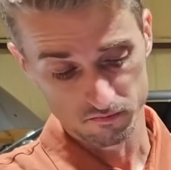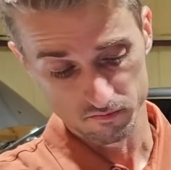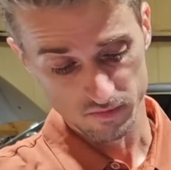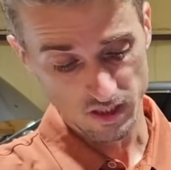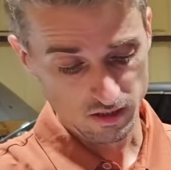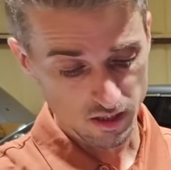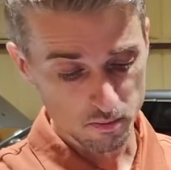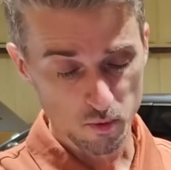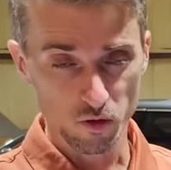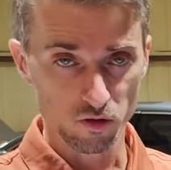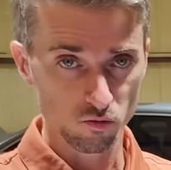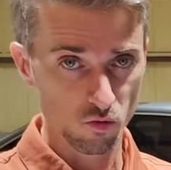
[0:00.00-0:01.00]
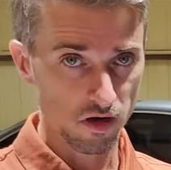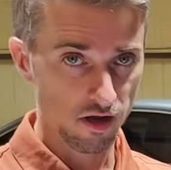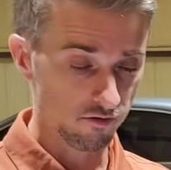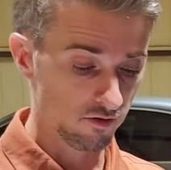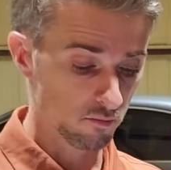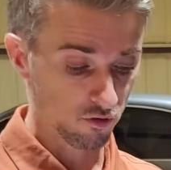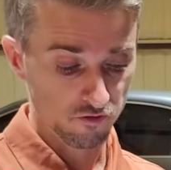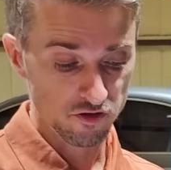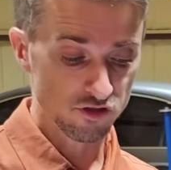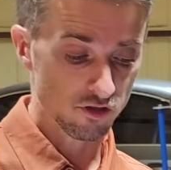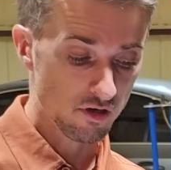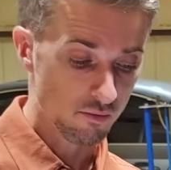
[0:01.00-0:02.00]
this report we'll have a
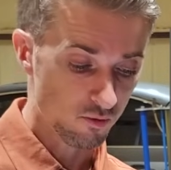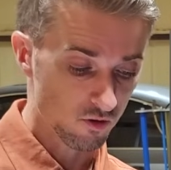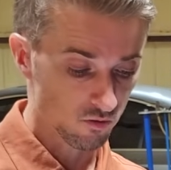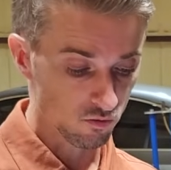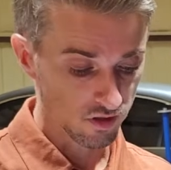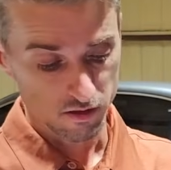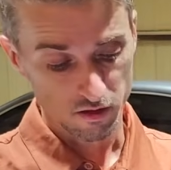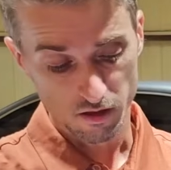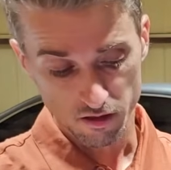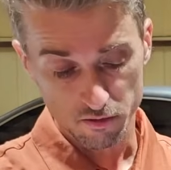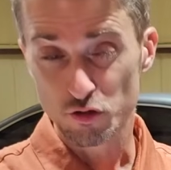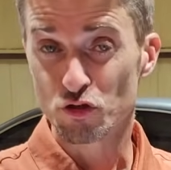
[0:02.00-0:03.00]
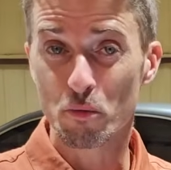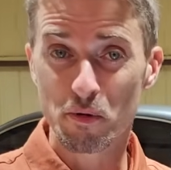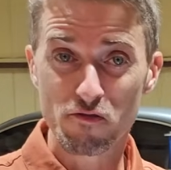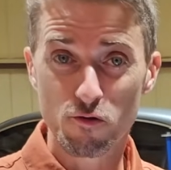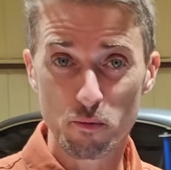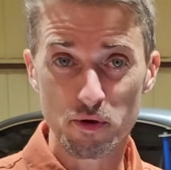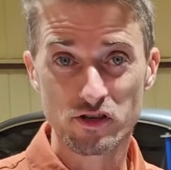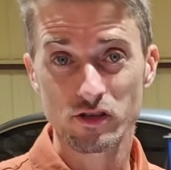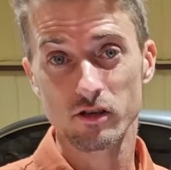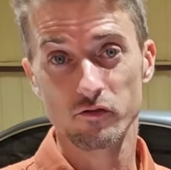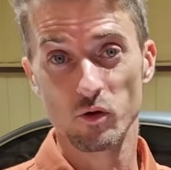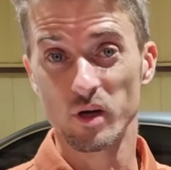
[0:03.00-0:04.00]
professional report with the shop information.
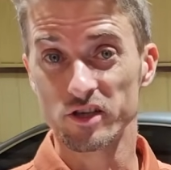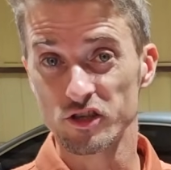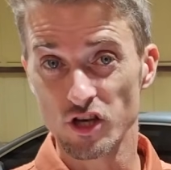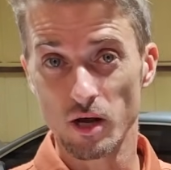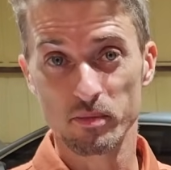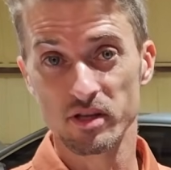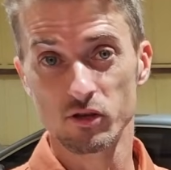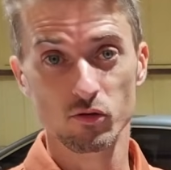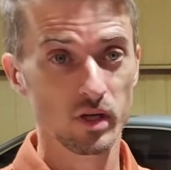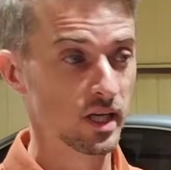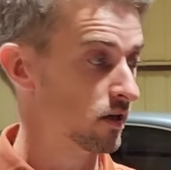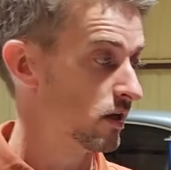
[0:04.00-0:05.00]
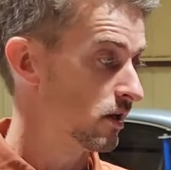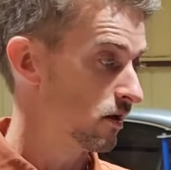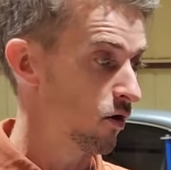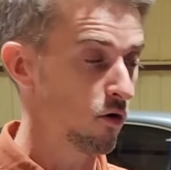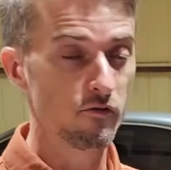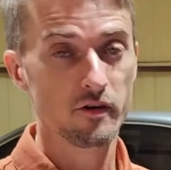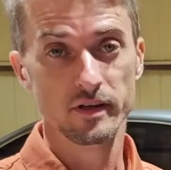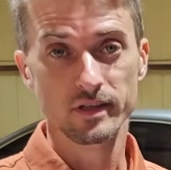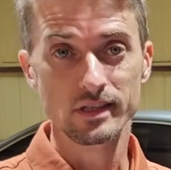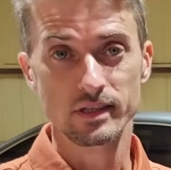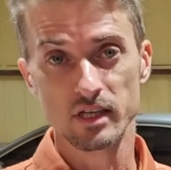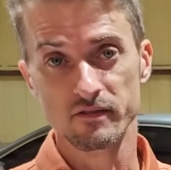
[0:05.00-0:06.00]
If you are a shop and you will offer
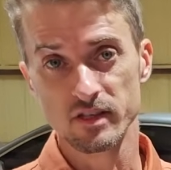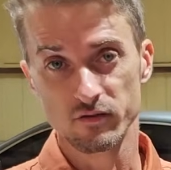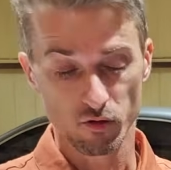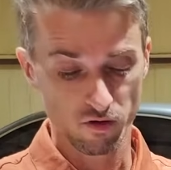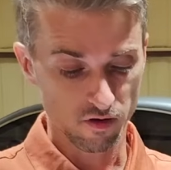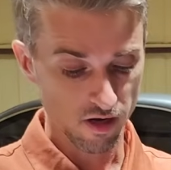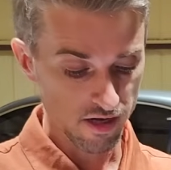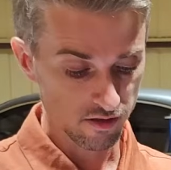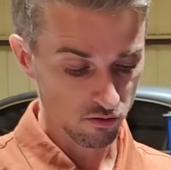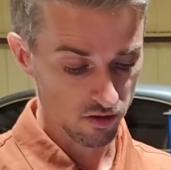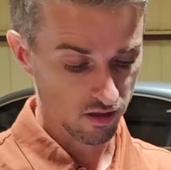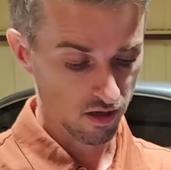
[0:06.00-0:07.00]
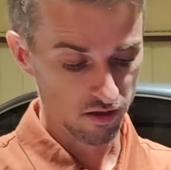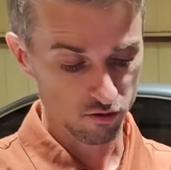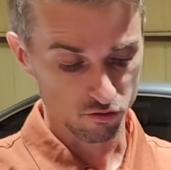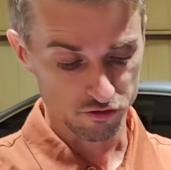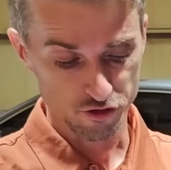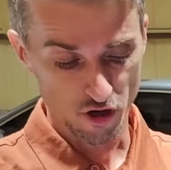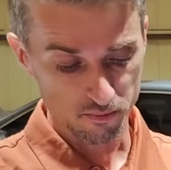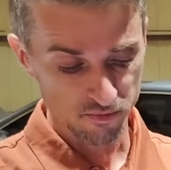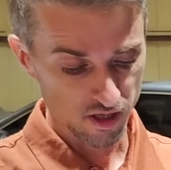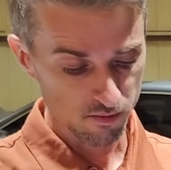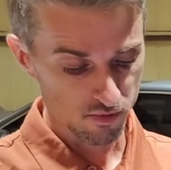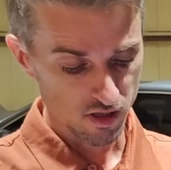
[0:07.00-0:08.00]
this service for a client, you can add your shop
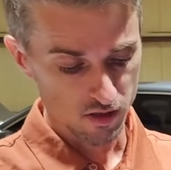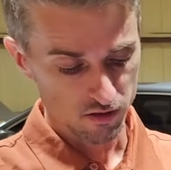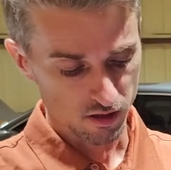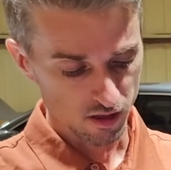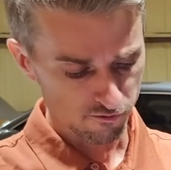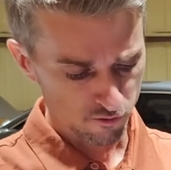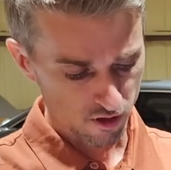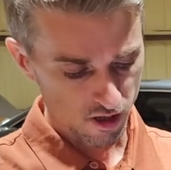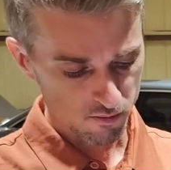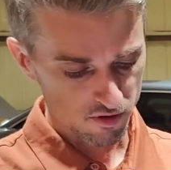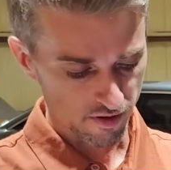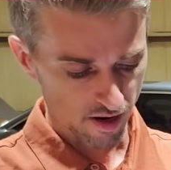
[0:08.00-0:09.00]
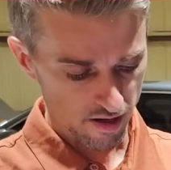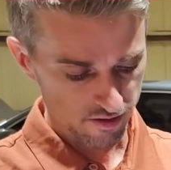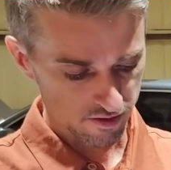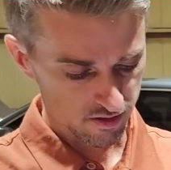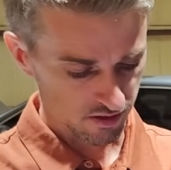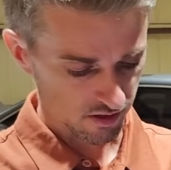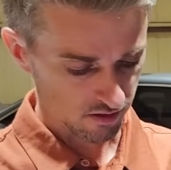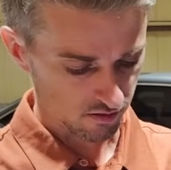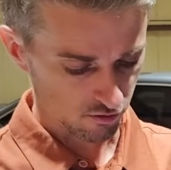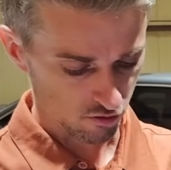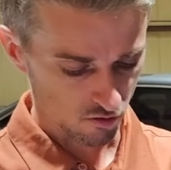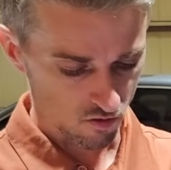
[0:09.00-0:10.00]
name, telephone number, address and
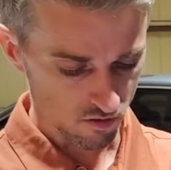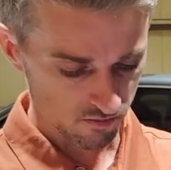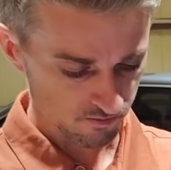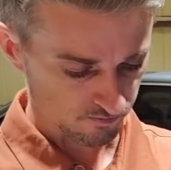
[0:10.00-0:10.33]
so on.